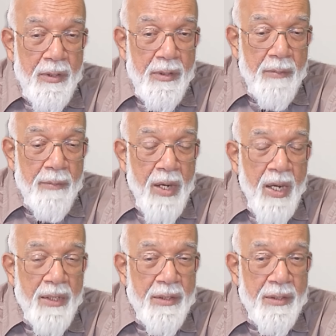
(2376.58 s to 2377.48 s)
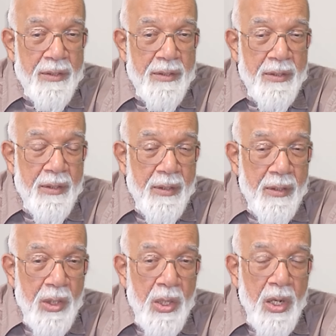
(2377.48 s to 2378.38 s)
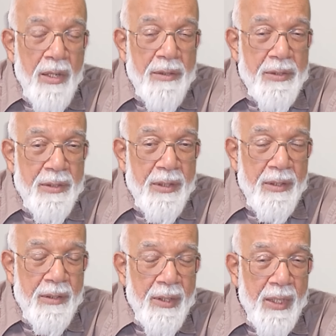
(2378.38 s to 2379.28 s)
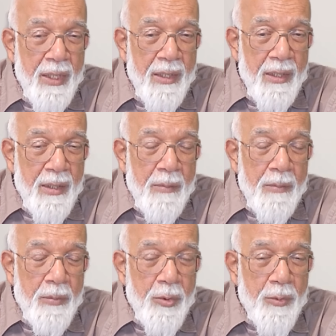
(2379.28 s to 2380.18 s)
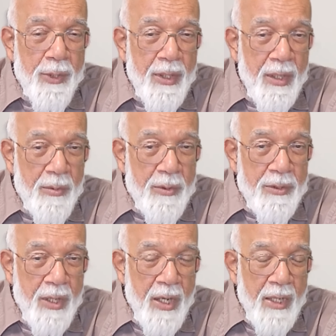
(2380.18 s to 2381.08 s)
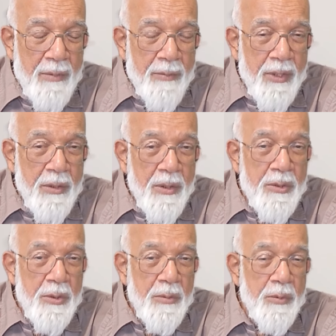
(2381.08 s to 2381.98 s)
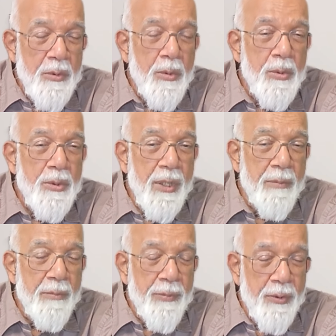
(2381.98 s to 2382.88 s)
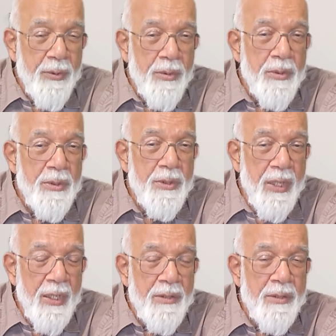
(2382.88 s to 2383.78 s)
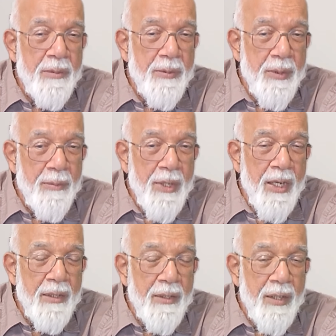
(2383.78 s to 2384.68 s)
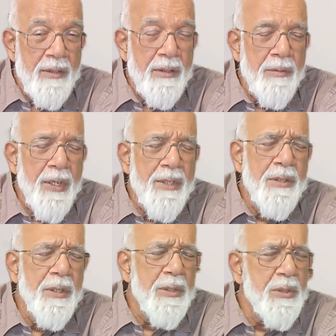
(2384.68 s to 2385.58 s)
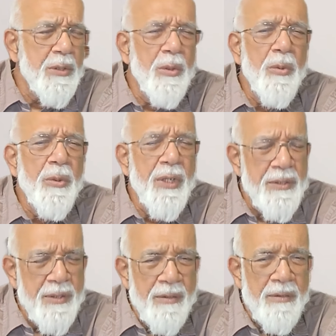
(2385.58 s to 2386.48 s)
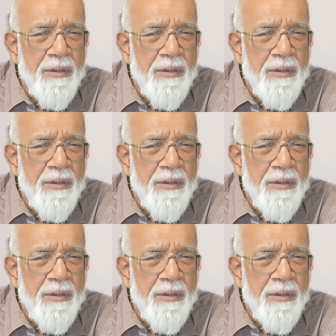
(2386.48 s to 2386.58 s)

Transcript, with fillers: The mind is constantly moving outside because of those impure states of the mind. Otherwise, there is no reason.